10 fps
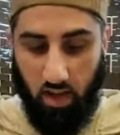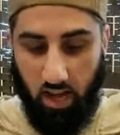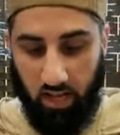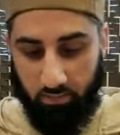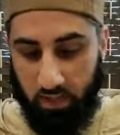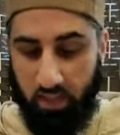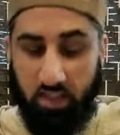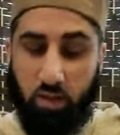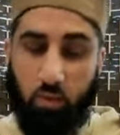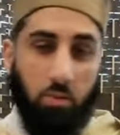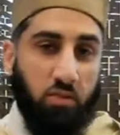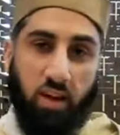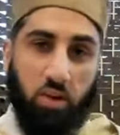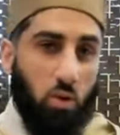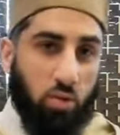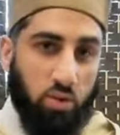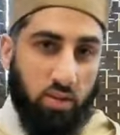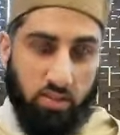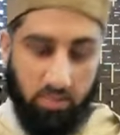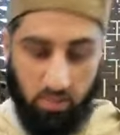And this is where we find all
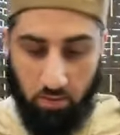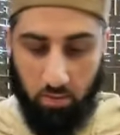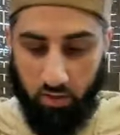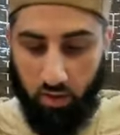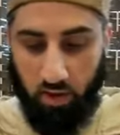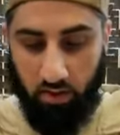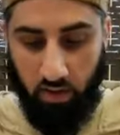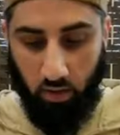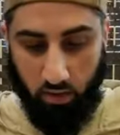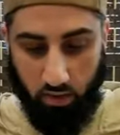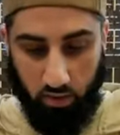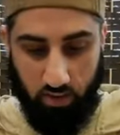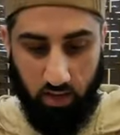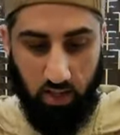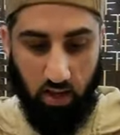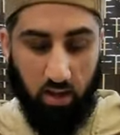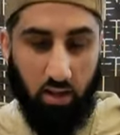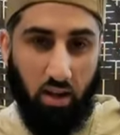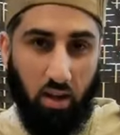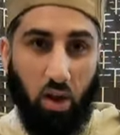goodness. Imam Ibn Atā'illah then goes on to say that
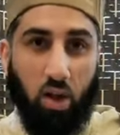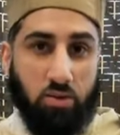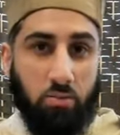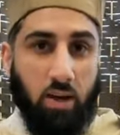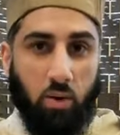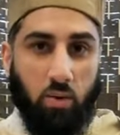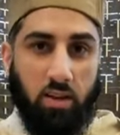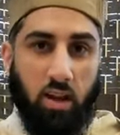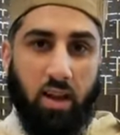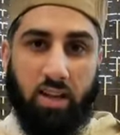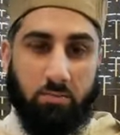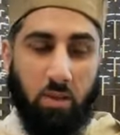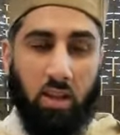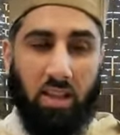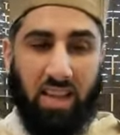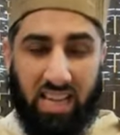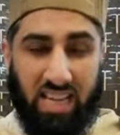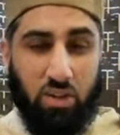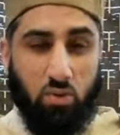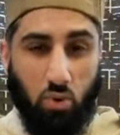Allah subhanahu wa ta'ala has made the
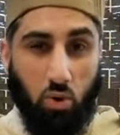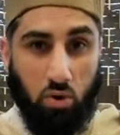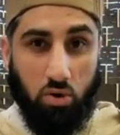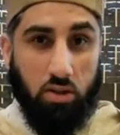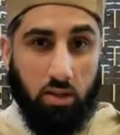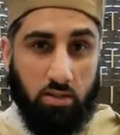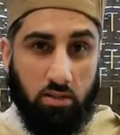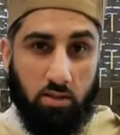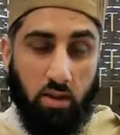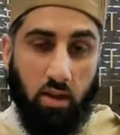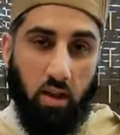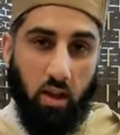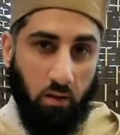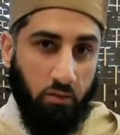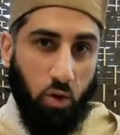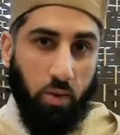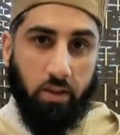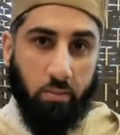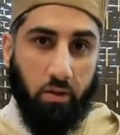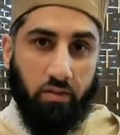key to all goodness in following
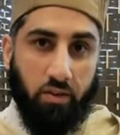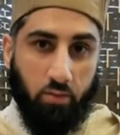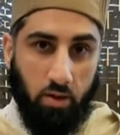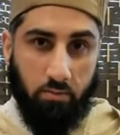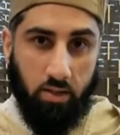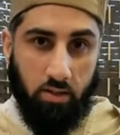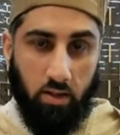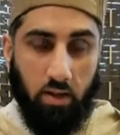the Prophet Muhammad